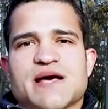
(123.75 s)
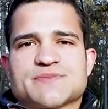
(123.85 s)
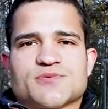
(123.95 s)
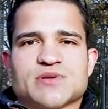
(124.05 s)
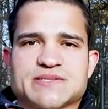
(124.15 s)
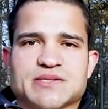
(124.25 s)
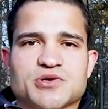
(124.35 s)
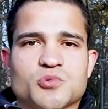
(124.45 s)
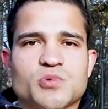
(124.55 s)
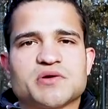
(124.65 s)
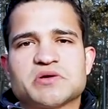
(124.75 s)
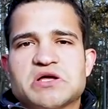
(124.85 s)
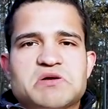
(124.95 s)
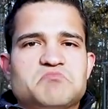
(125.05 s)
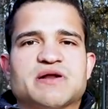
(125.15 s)
passport. That's a little weird,
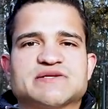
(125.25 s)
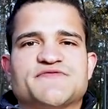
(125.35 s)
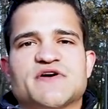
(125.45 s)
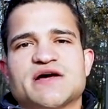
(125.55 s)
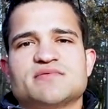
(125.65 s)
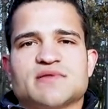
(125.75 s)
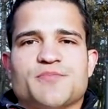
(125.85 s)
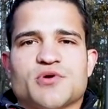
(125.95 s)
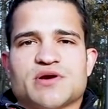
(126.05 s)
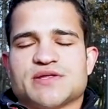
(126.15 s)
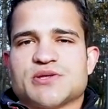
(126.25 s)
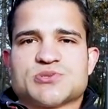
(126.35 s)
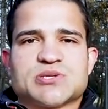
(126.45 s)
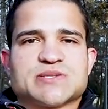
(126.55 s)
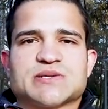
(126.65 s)
but it's fine. They put it in their
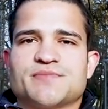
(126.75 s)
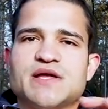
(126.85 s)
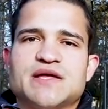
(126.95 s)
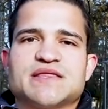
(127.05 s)
system.